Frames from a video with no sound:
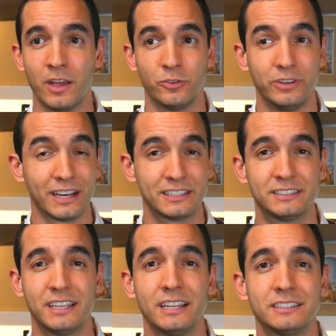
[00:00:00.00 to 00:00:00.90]
to the
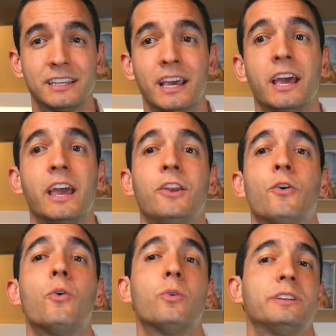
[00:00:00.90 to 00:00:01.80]
extent and
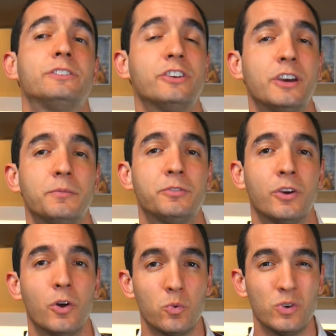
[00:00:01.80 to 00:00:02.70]
on the
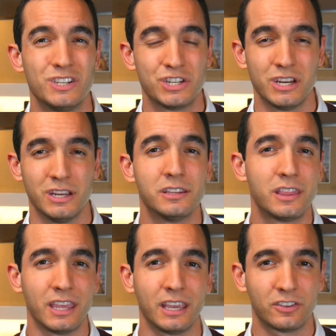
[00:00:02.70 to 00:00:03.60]
terms which it
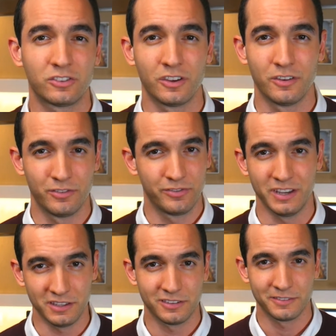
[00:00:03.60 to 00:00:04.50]
thinks
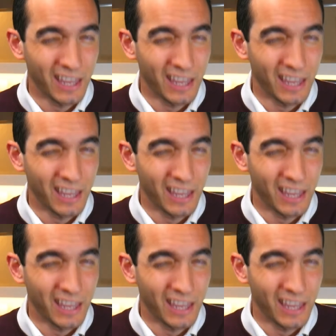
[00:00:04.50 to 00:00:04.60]
fit.